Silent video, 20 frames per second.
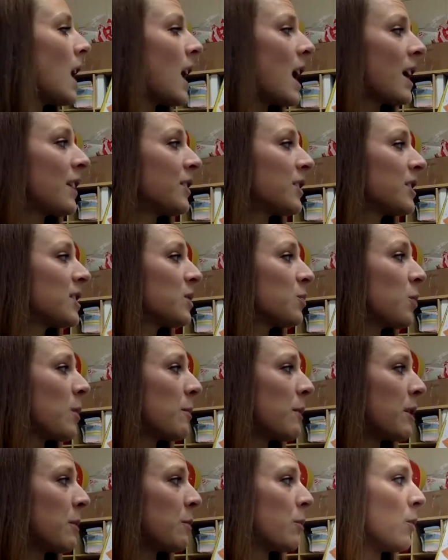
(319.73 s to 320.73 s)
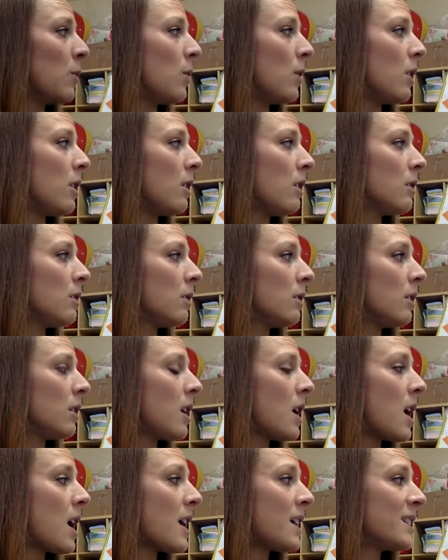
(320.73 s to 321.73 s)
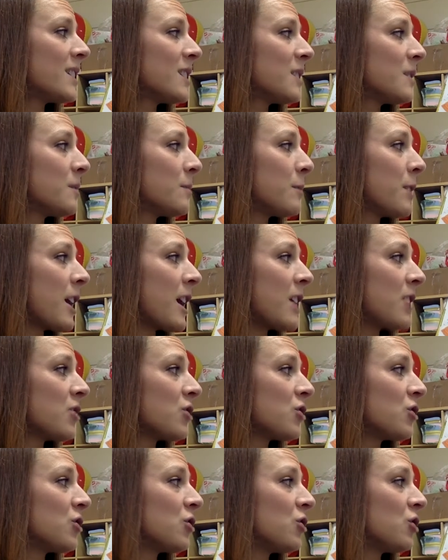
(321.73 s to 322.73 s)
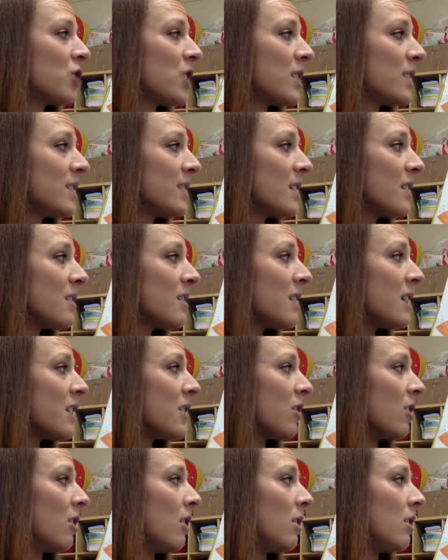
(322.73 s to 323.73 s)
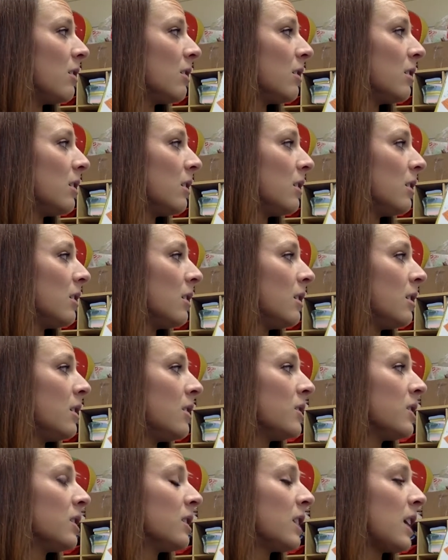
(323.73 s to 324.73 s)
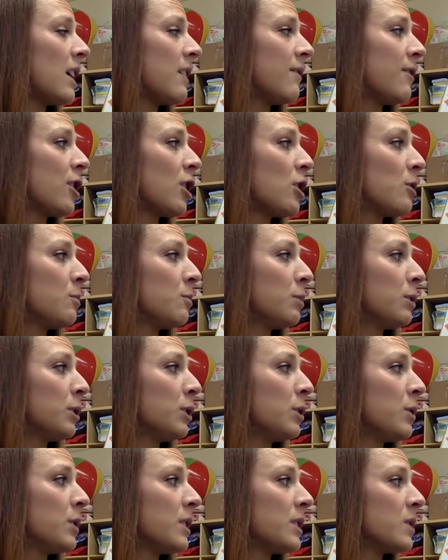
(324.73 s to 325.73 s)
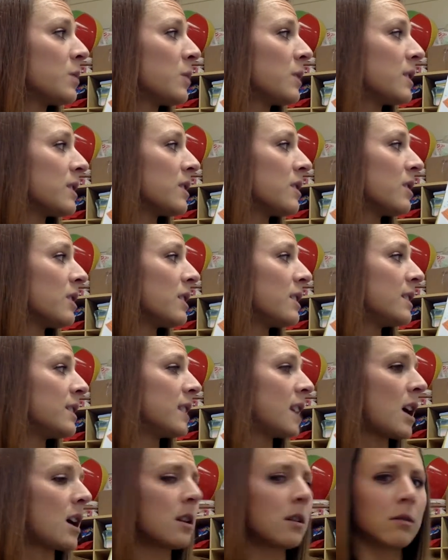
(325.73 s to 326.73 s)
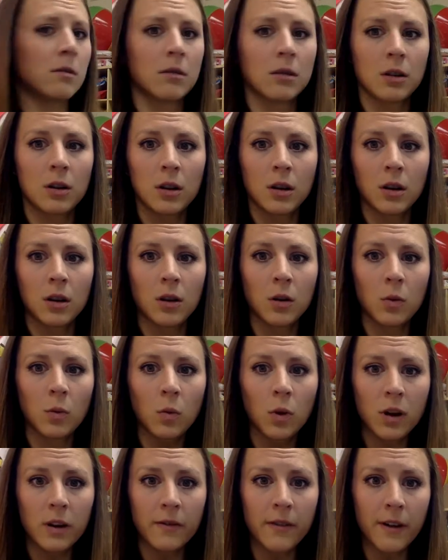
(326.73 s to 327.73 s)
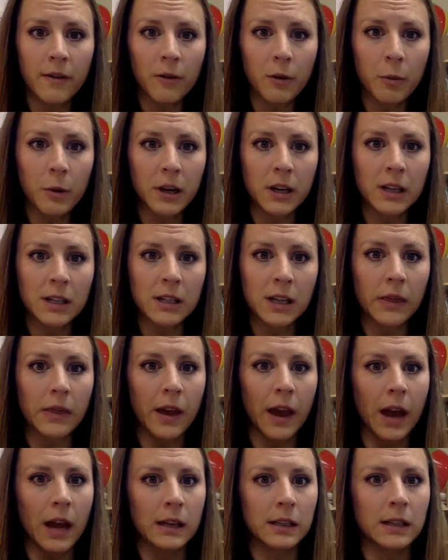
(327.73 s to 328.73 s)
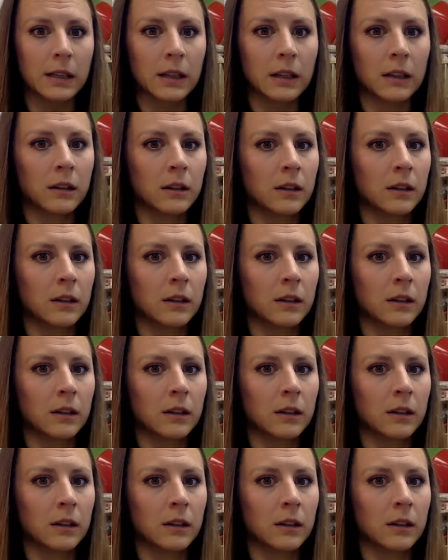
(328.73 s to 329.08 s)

At the swimming pool, I splashed just a little. The lifeguard blew his whistle and said, "What if everybody did that?"